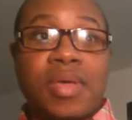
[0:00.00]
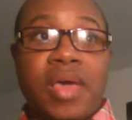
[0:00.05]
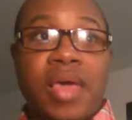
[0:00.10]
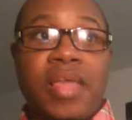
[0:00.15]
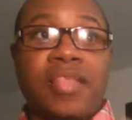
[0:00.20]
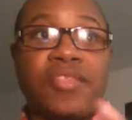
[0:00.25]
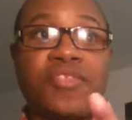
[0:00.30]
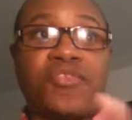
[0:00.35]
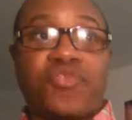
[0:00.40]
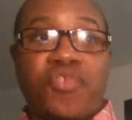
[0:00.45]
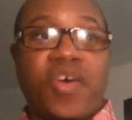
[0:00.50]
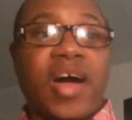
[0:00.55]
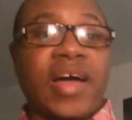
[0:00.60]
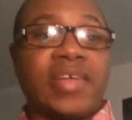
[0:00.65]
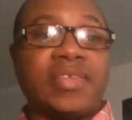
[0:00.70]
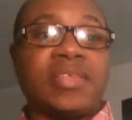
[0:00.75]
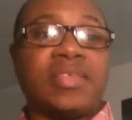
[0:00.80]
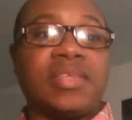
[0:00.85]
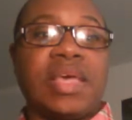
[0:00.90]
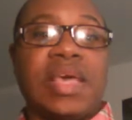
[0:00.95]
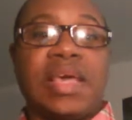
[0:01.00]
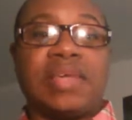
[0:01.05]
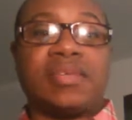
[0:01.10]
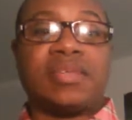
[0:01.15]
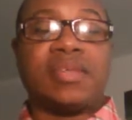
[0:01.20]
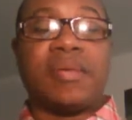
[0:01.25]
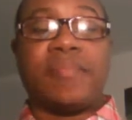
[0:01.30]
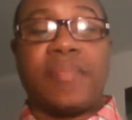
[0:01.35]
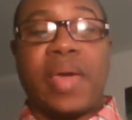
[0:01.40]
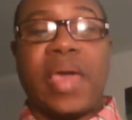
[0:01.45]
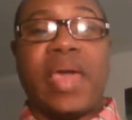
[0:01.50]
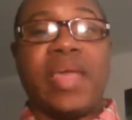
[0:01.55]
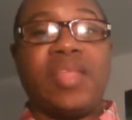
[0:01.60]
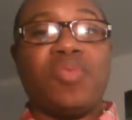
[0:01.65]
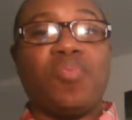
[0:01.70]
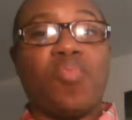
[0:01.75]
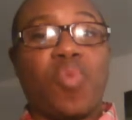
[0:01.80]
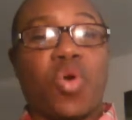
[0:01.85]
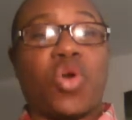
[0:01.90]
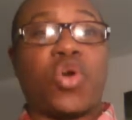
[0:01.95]
And trust is the
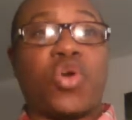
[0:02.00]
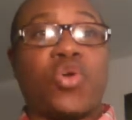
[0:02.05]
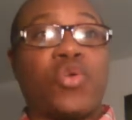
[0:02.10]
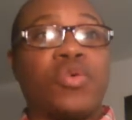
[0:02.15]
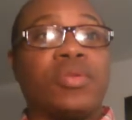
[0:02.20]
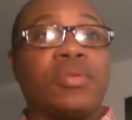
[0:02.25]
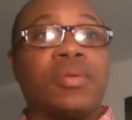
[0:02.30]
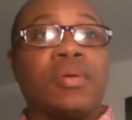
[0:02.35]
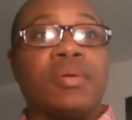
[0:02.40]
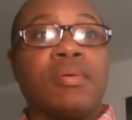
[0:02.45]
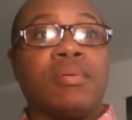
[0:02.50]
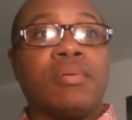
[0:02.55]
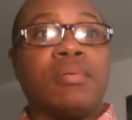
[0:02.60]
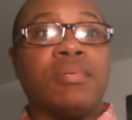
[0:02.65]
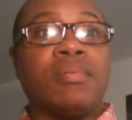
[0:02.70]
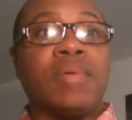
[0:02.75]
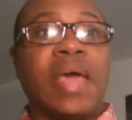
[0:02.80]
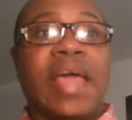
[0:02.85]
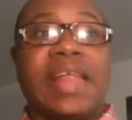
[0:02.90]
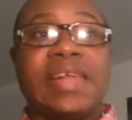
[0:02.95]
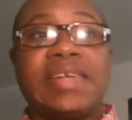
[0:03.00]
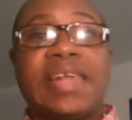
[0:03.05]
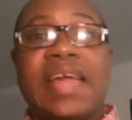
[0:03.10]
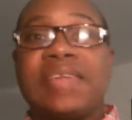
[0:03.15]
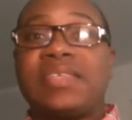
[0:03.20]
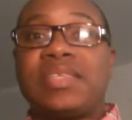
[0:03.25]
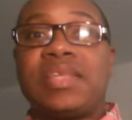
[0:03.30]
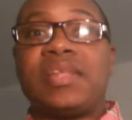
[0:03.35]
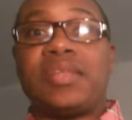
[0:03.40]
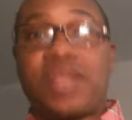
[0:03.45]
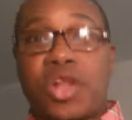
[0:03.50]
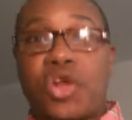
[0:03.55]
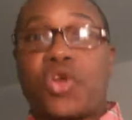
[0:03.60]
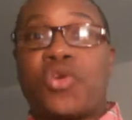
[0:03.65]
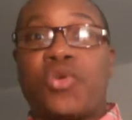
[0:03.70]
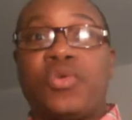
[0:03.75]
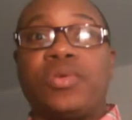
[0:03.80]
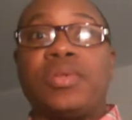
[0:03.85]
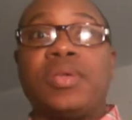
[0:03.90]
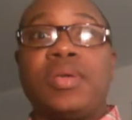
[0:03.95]
main word and lesson
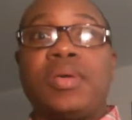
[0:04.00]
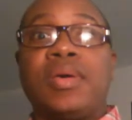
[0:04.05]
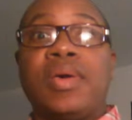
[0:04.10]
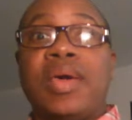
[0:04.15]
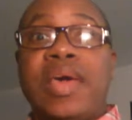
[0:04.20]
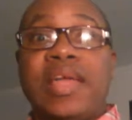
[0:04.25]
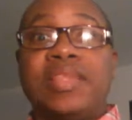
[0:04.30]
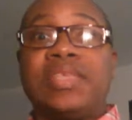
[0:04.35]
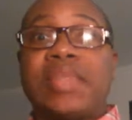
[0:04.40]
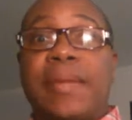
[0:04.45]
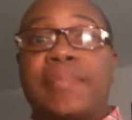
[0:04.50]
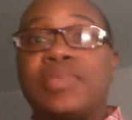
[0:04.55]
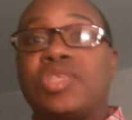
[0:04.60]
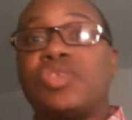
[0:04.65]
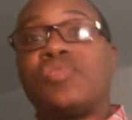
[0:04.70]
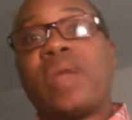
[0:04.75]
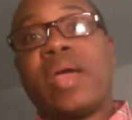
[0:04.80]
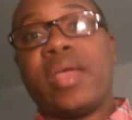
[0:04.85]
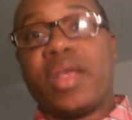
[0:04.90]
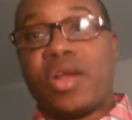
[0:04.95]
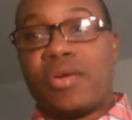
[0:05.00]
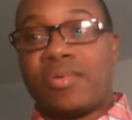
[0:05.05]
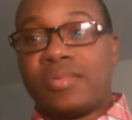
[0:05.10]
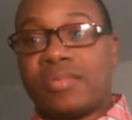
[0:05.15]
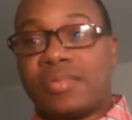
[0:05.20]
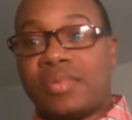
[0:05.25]
learned in this episode right here.